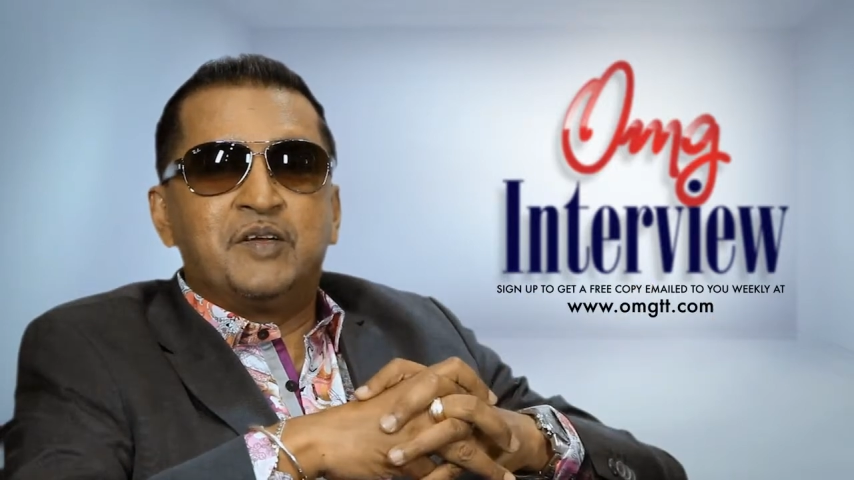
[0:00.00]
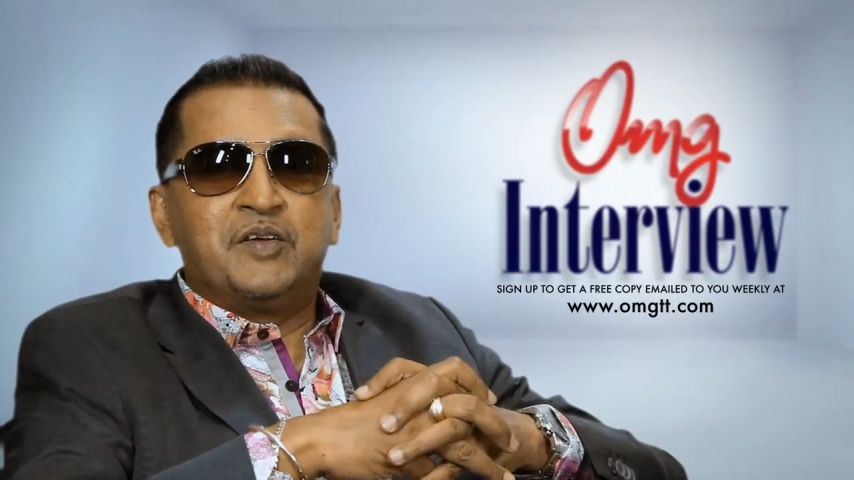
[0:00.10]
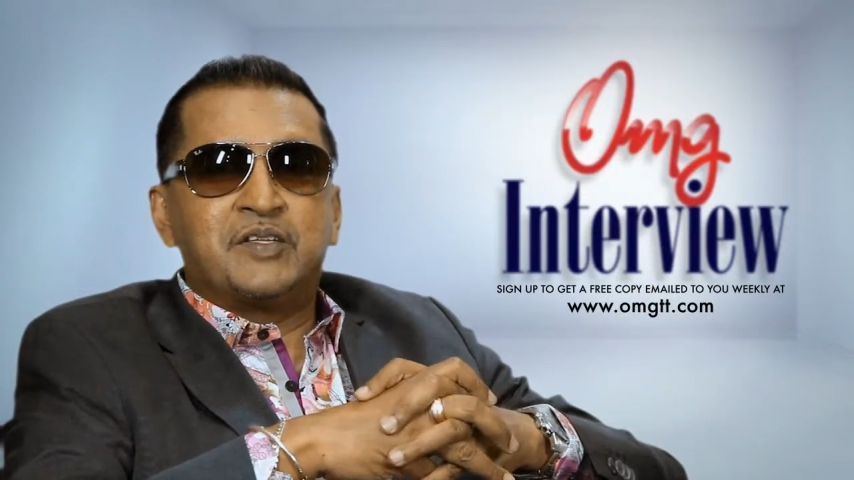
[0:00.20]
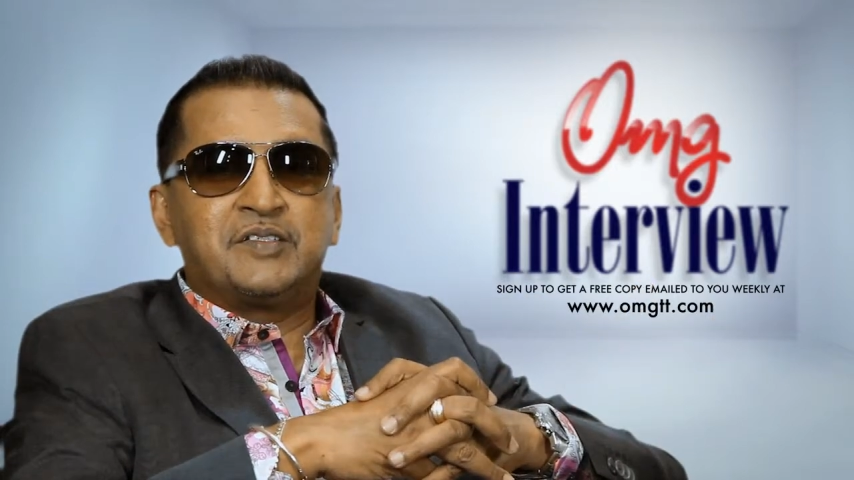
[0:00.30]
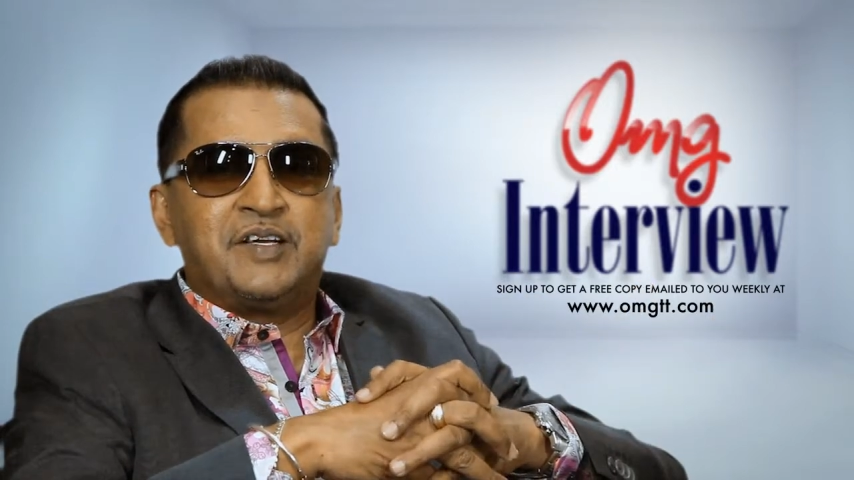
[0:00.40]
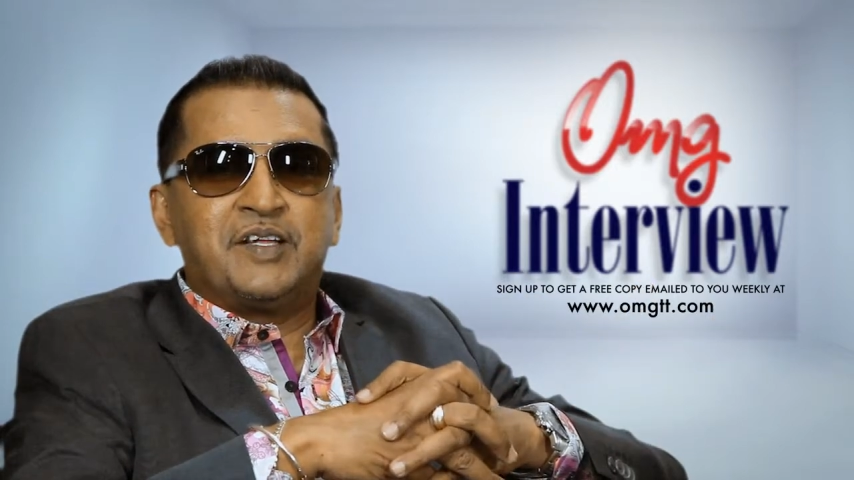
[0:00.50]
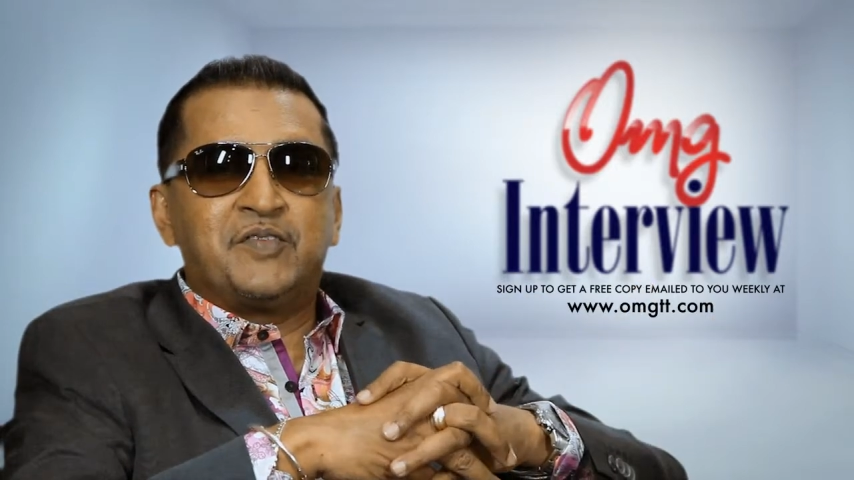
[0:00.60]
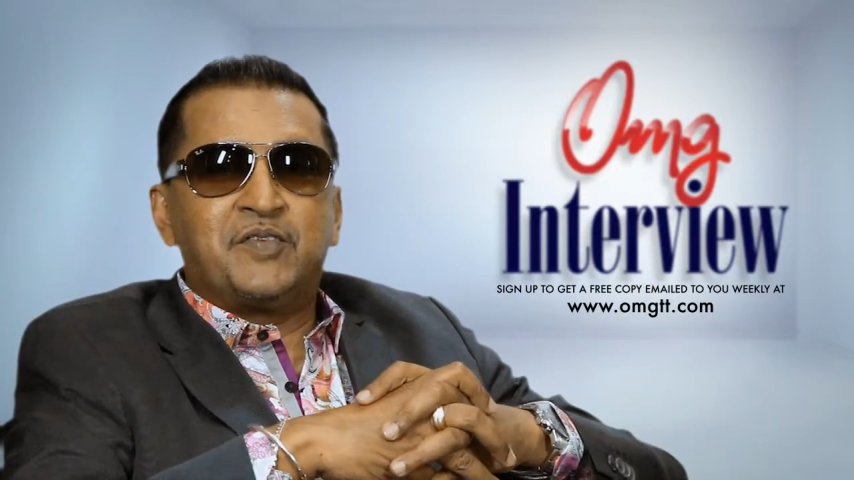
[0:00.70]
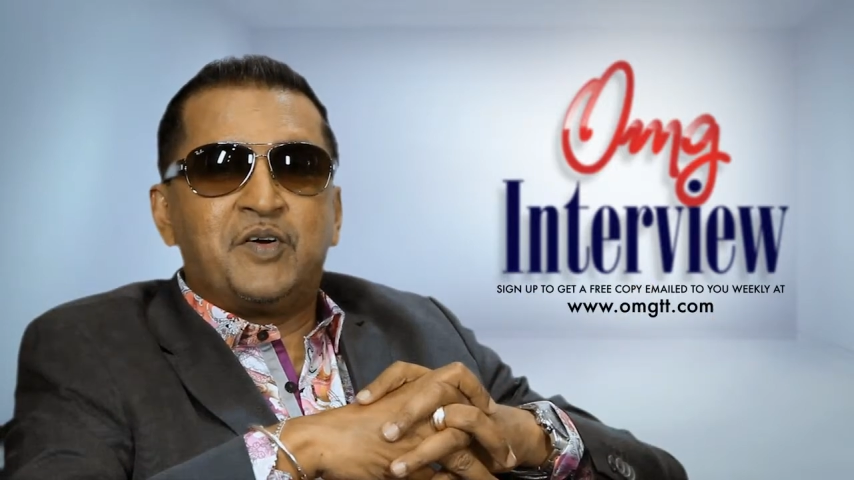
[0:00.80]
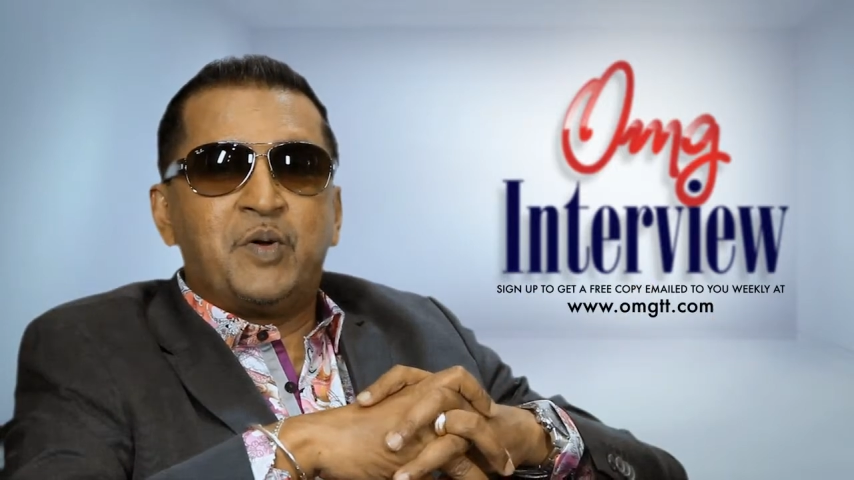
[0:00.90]
got together
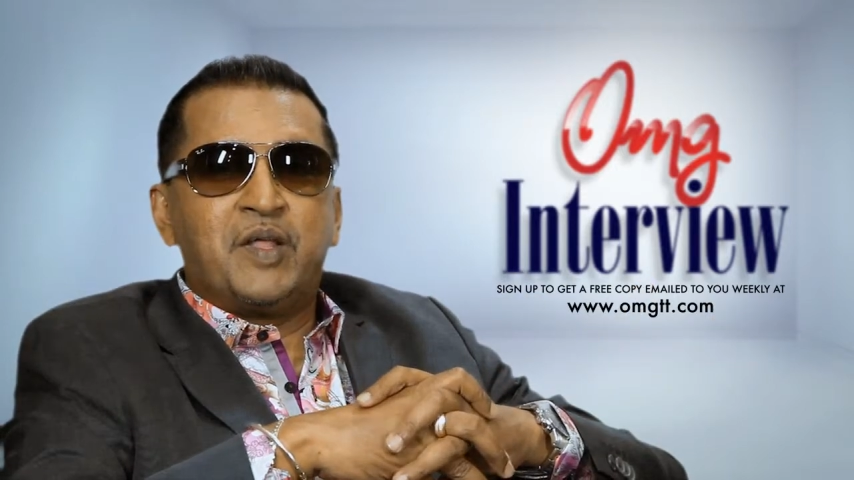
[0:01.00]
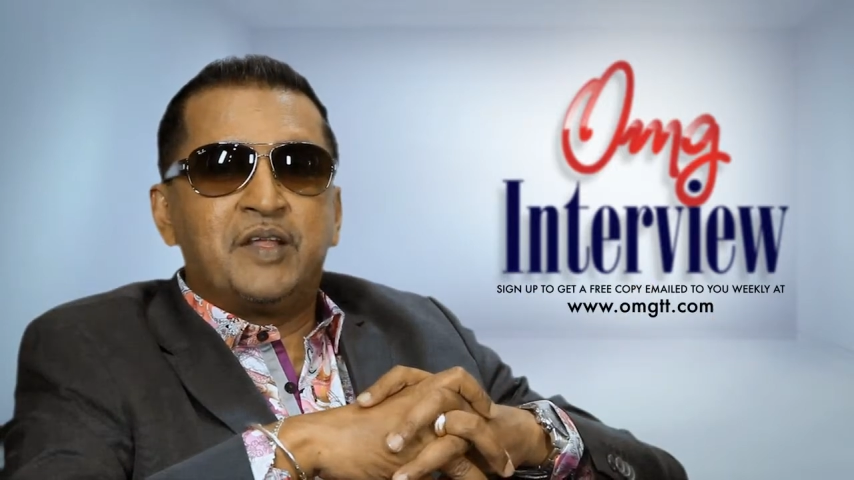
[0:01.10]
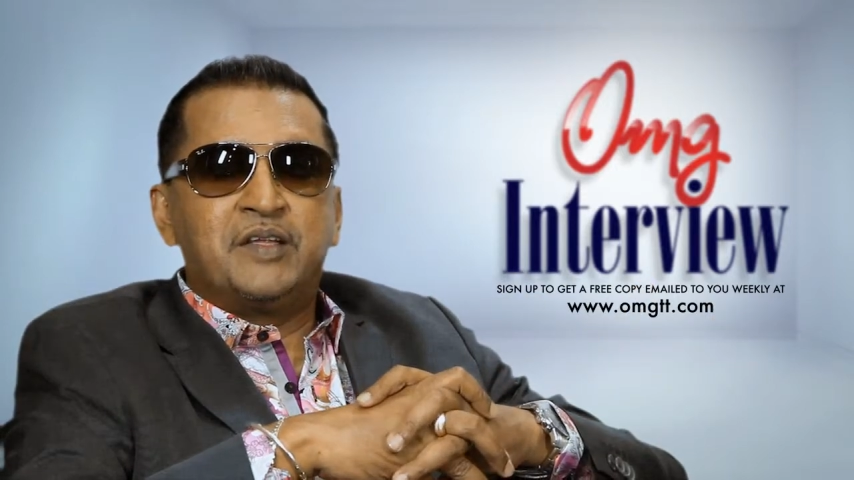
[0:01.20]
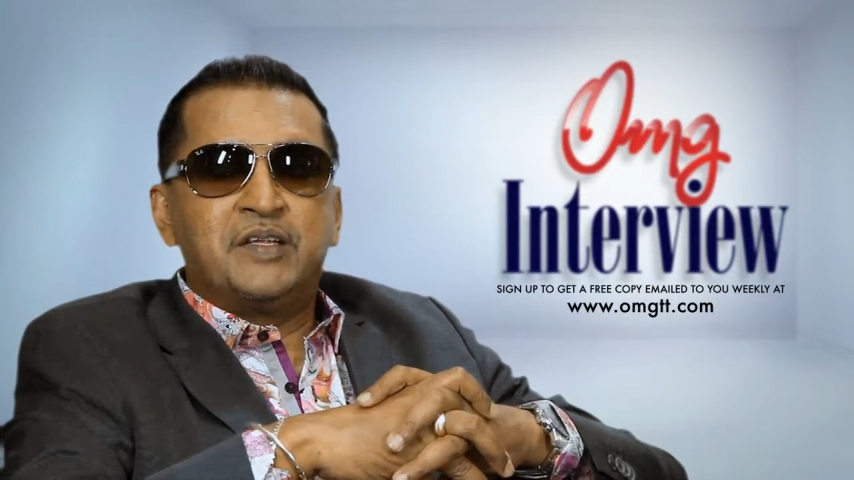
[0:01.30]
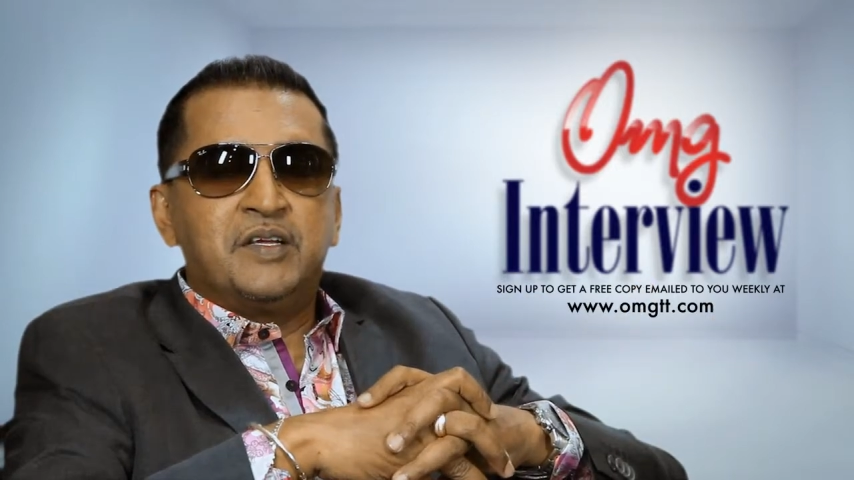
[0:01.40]
for a wedding.